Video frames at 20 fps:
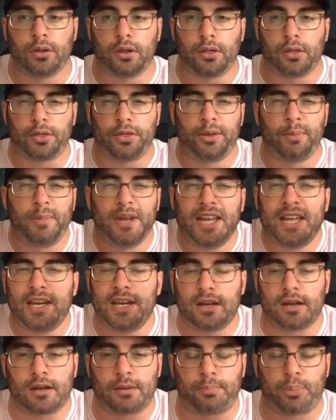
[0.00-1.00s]
the
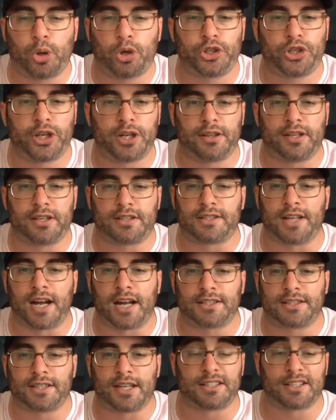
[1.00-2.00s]
media pushing this
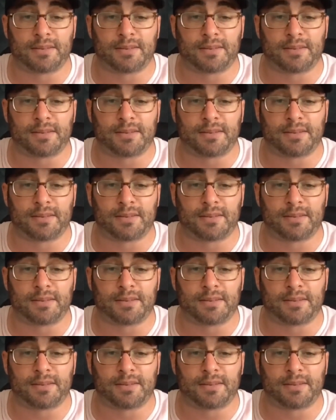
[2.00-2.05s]
nonsense.